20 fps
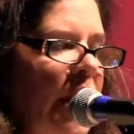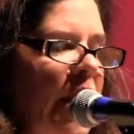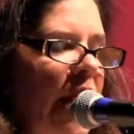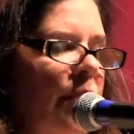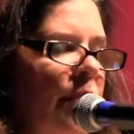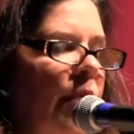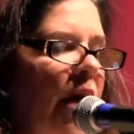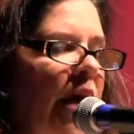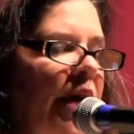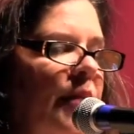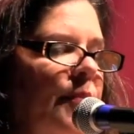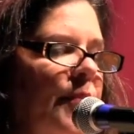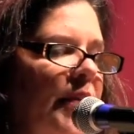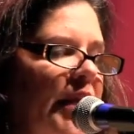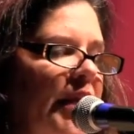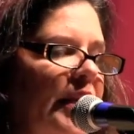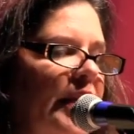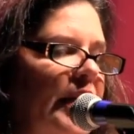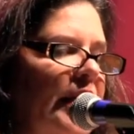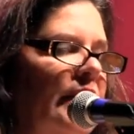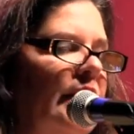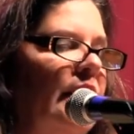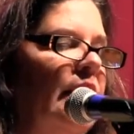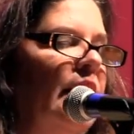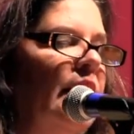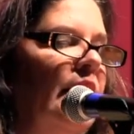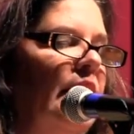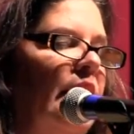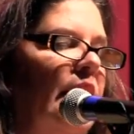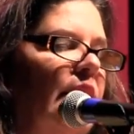In my
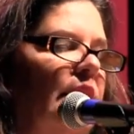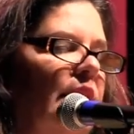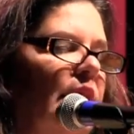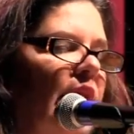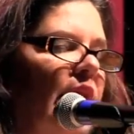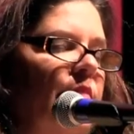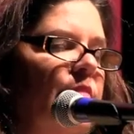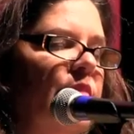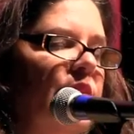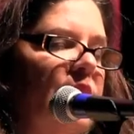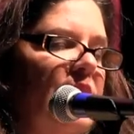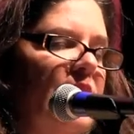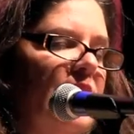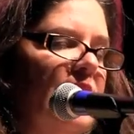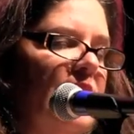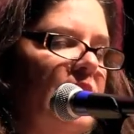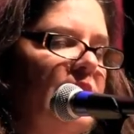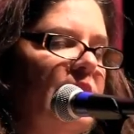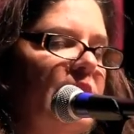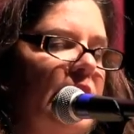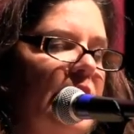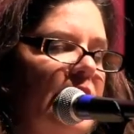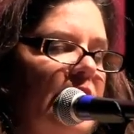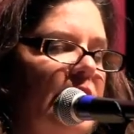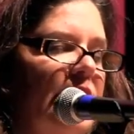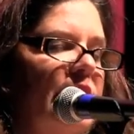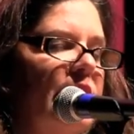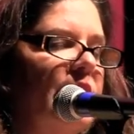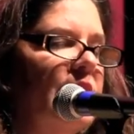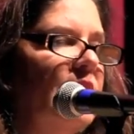opinion, Lyme disease
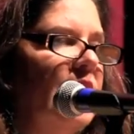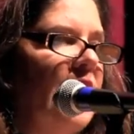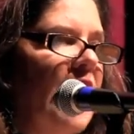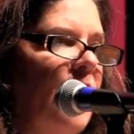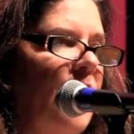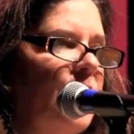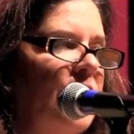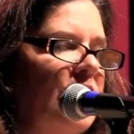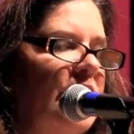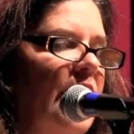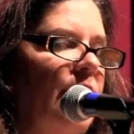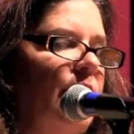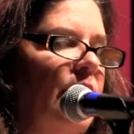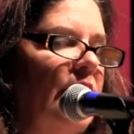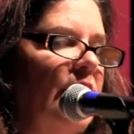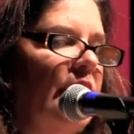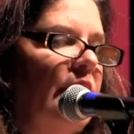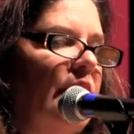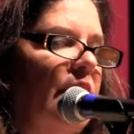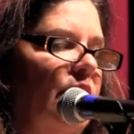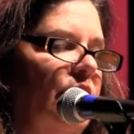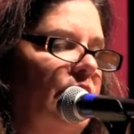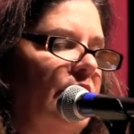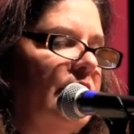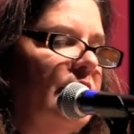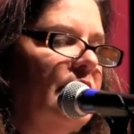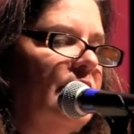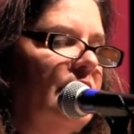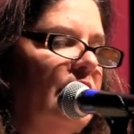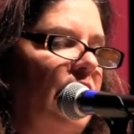is the epidemic
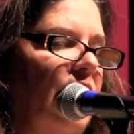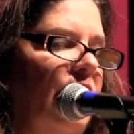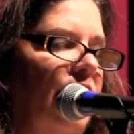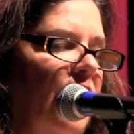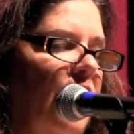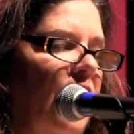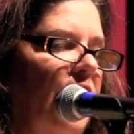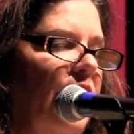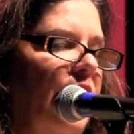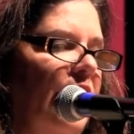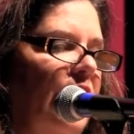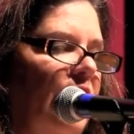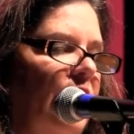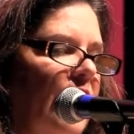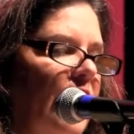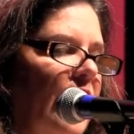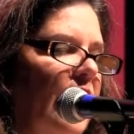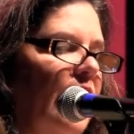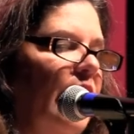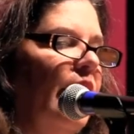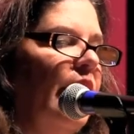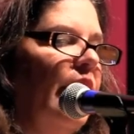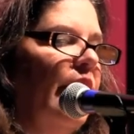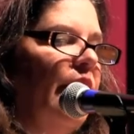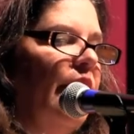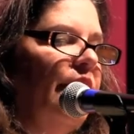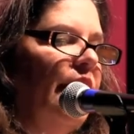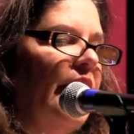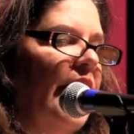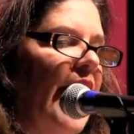illness of our
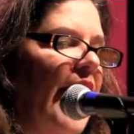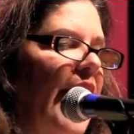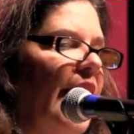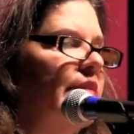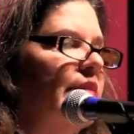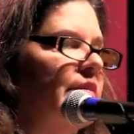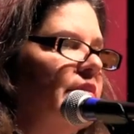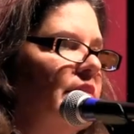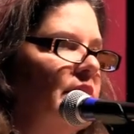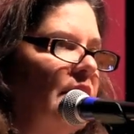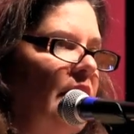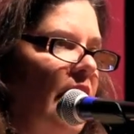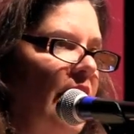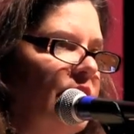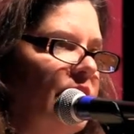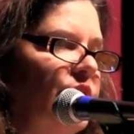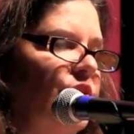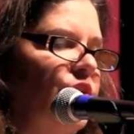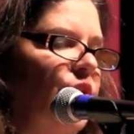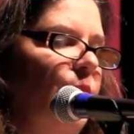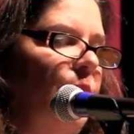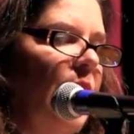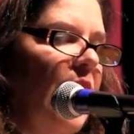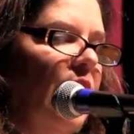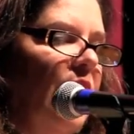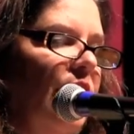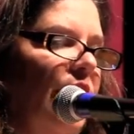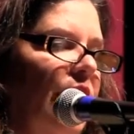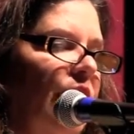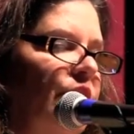era that asks us to
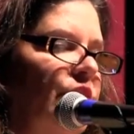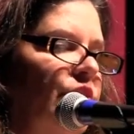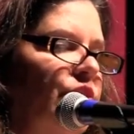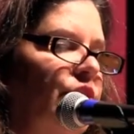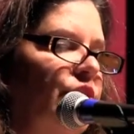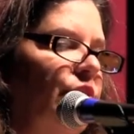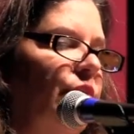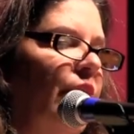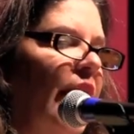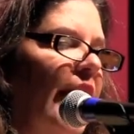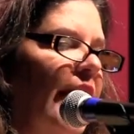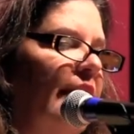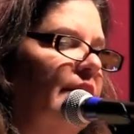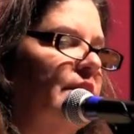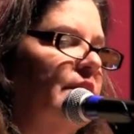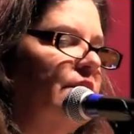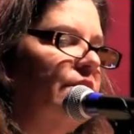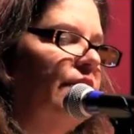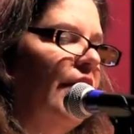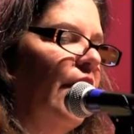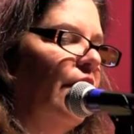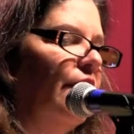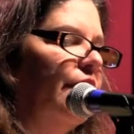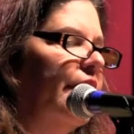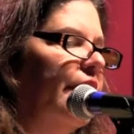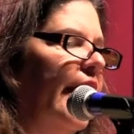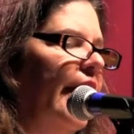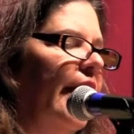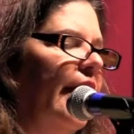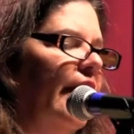marry the two hands of
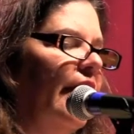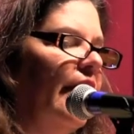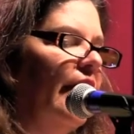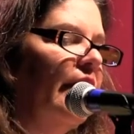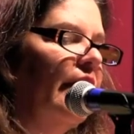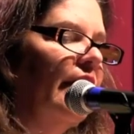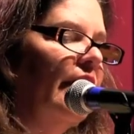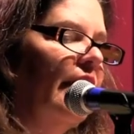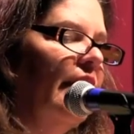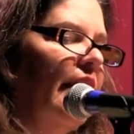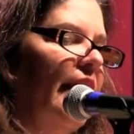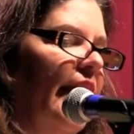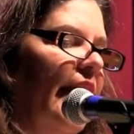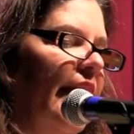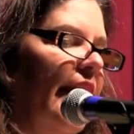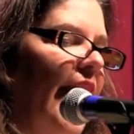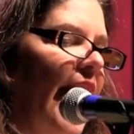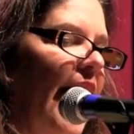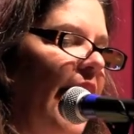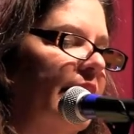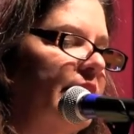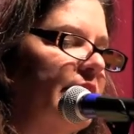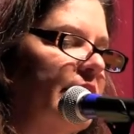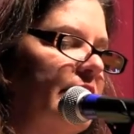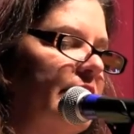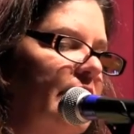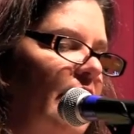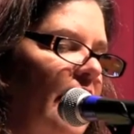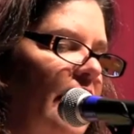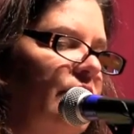healthcare. It
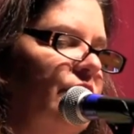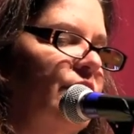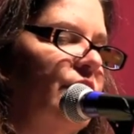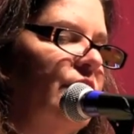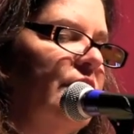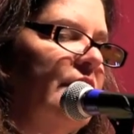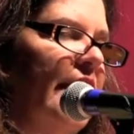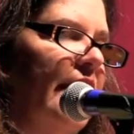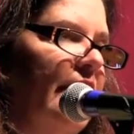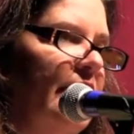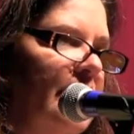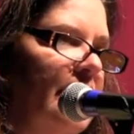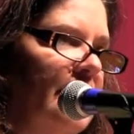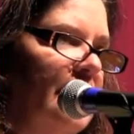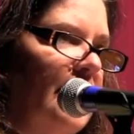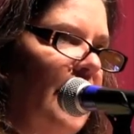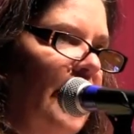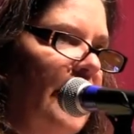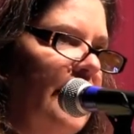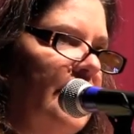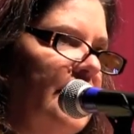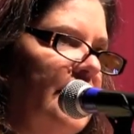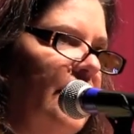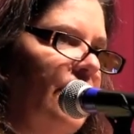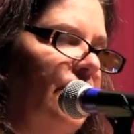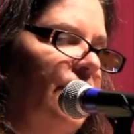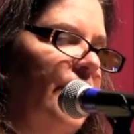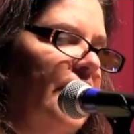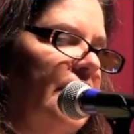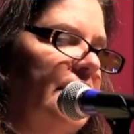asks us to take the
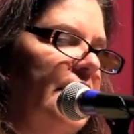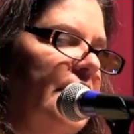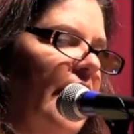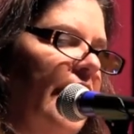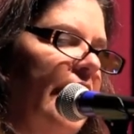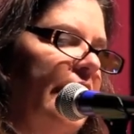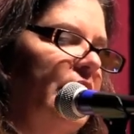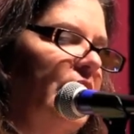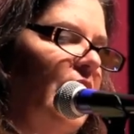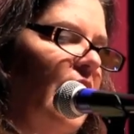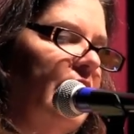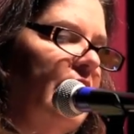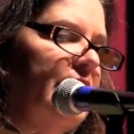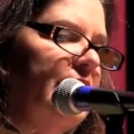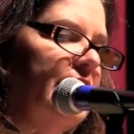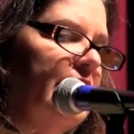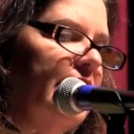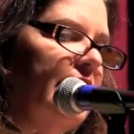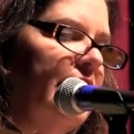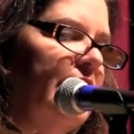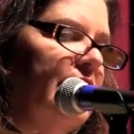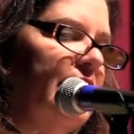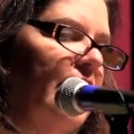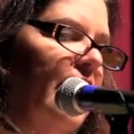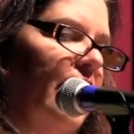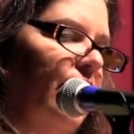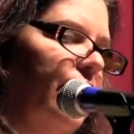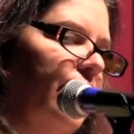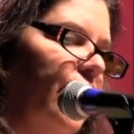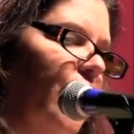scientific
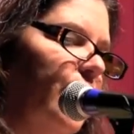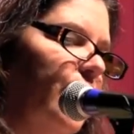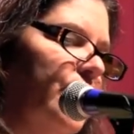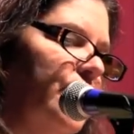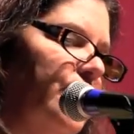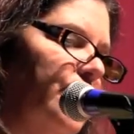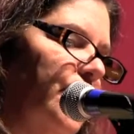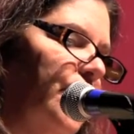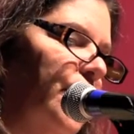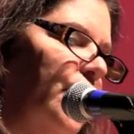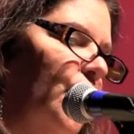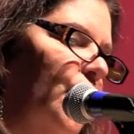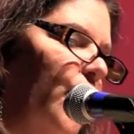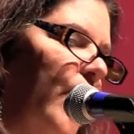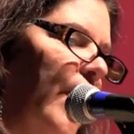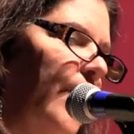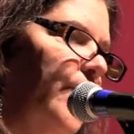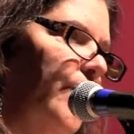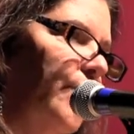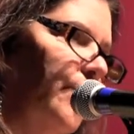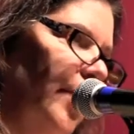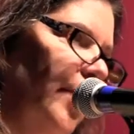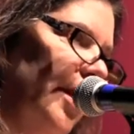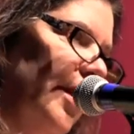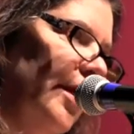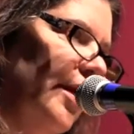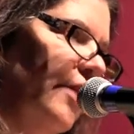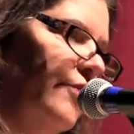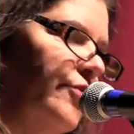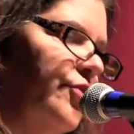diagnostics of pharmaceutical
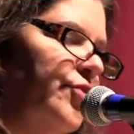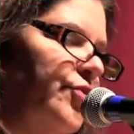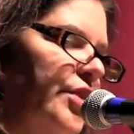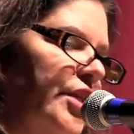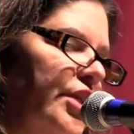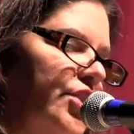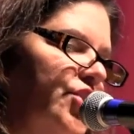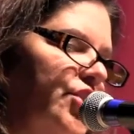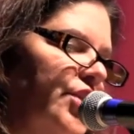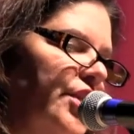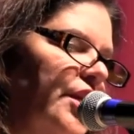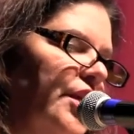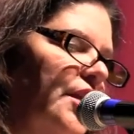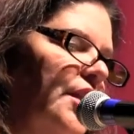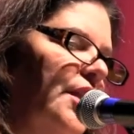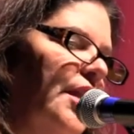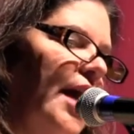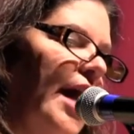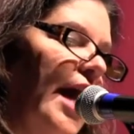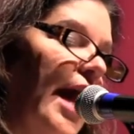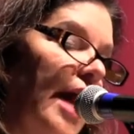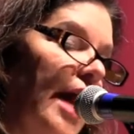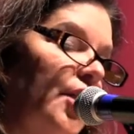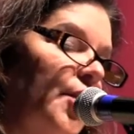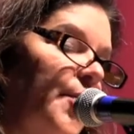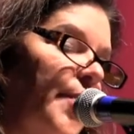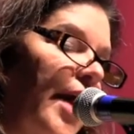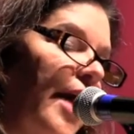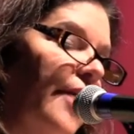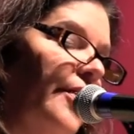weaponry of traditional
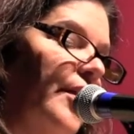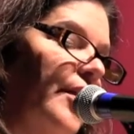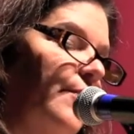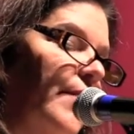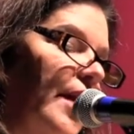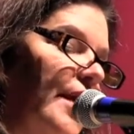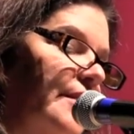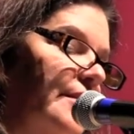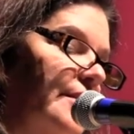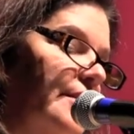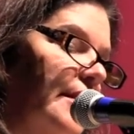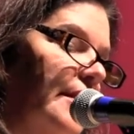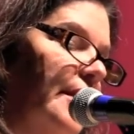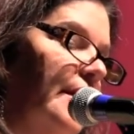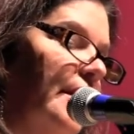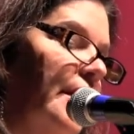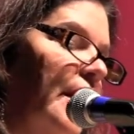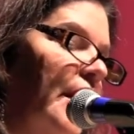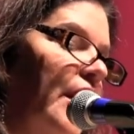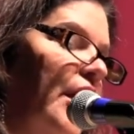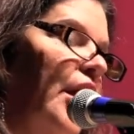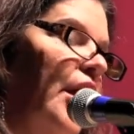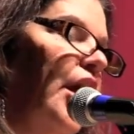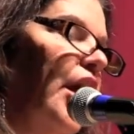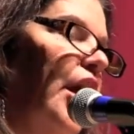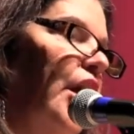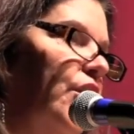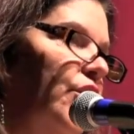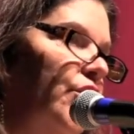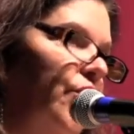allopathic medicine
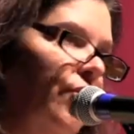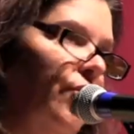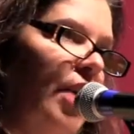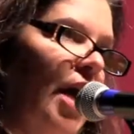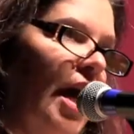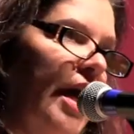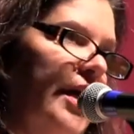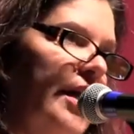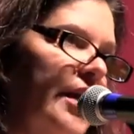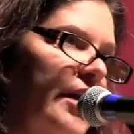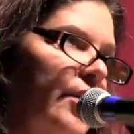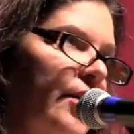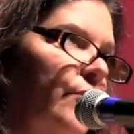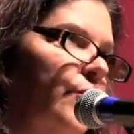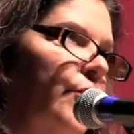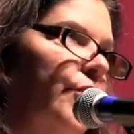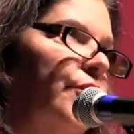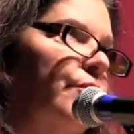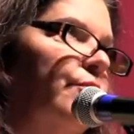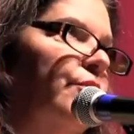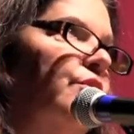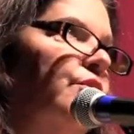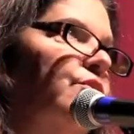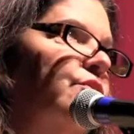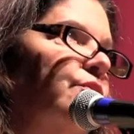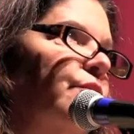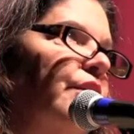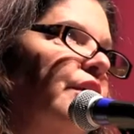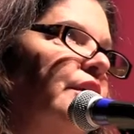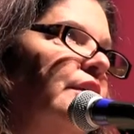and unite it with the
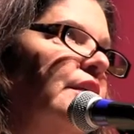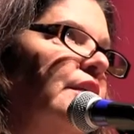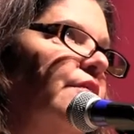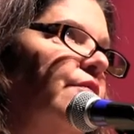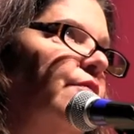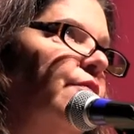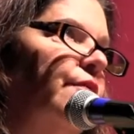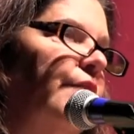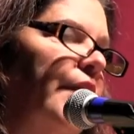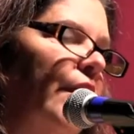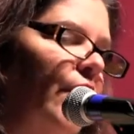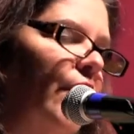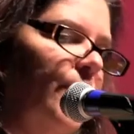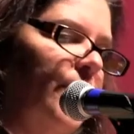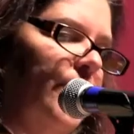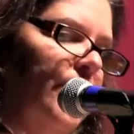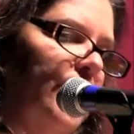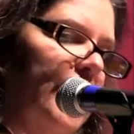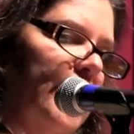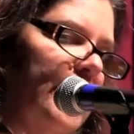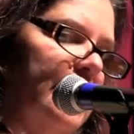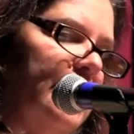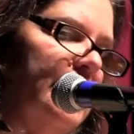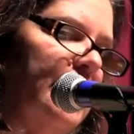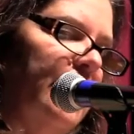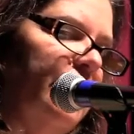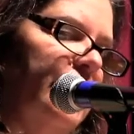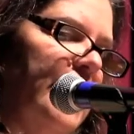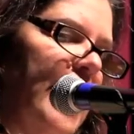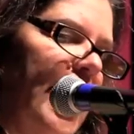restorative therapeutics
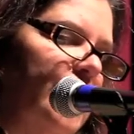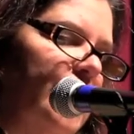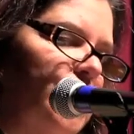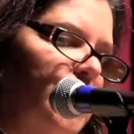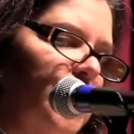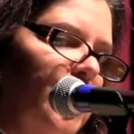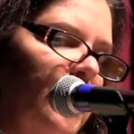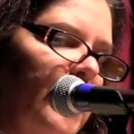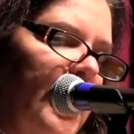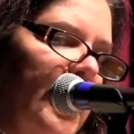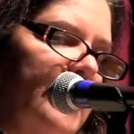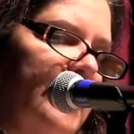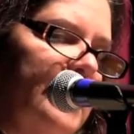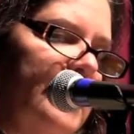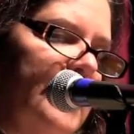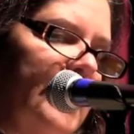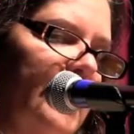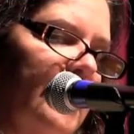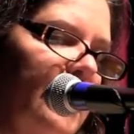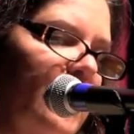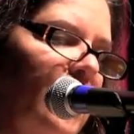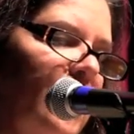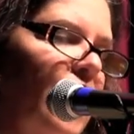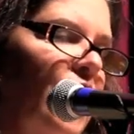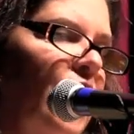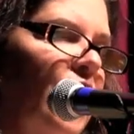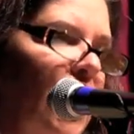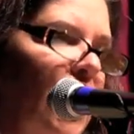of natural medicine.